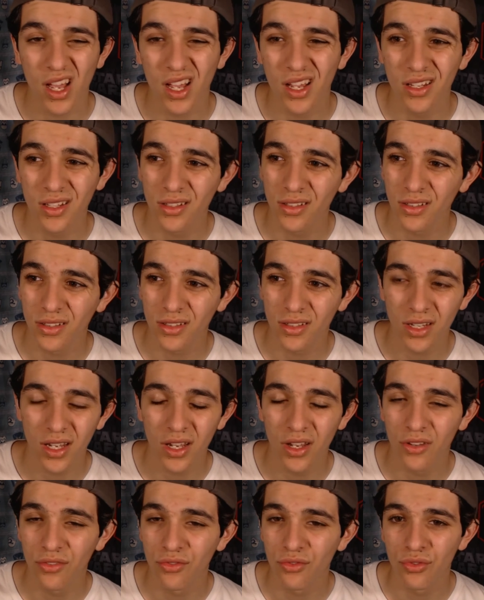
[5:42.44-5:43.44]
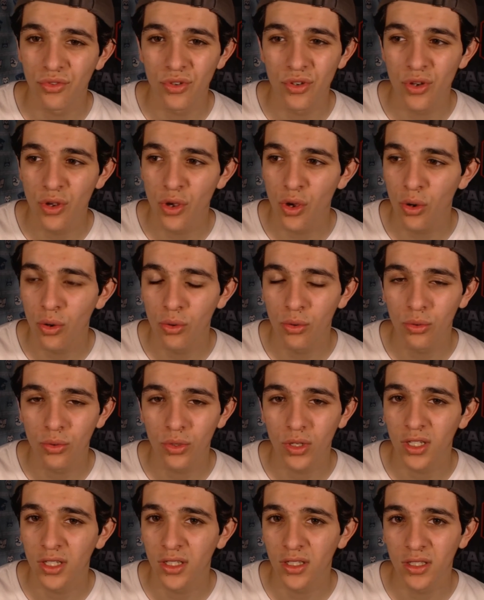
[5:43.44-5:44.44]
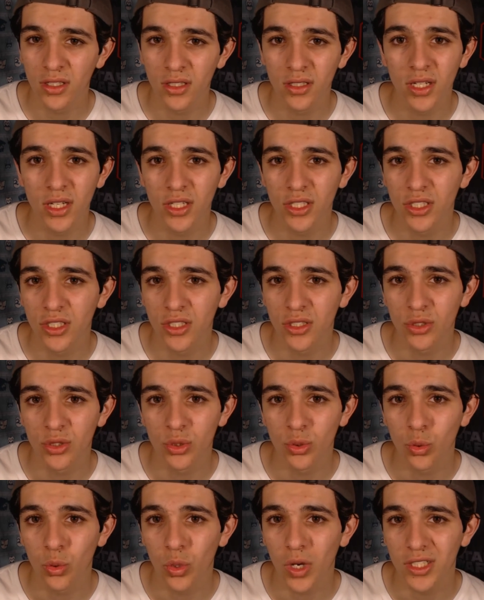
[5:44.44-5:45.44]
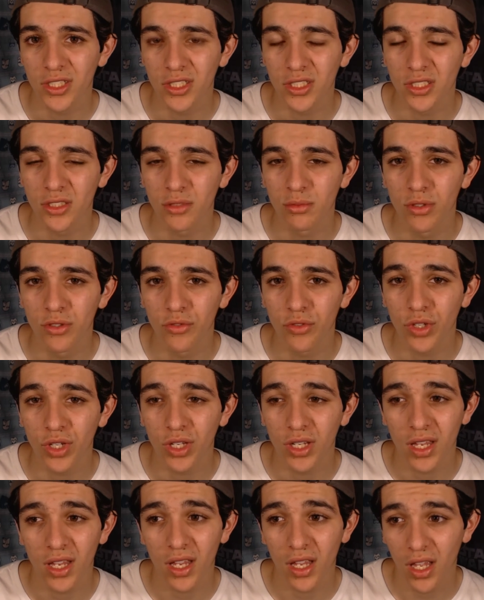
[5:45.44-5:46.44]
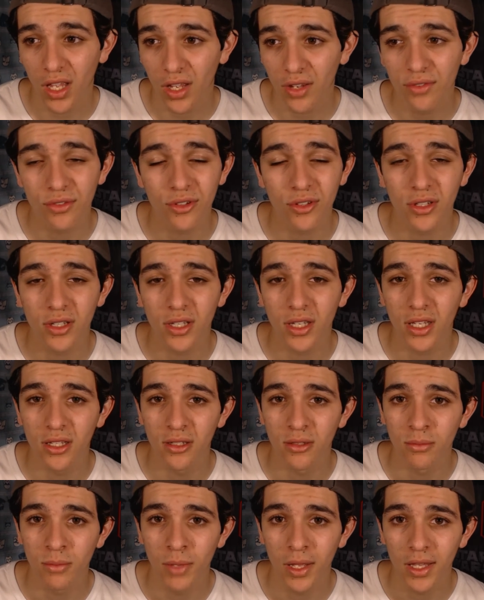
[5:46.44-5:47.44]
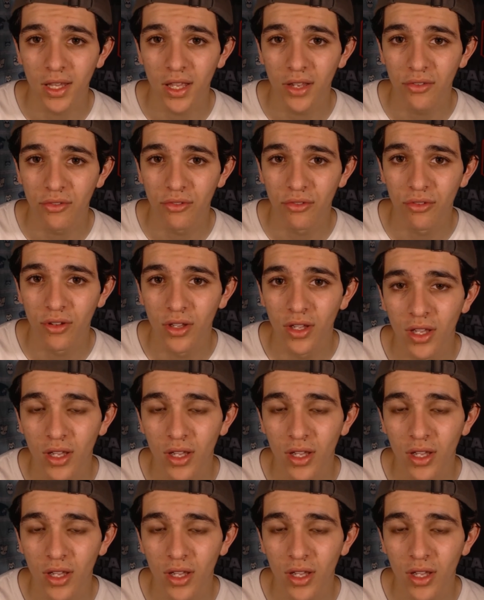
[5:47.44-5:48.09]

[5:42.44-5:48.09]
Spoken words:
I have no inclination to watch this movie ever again in my life.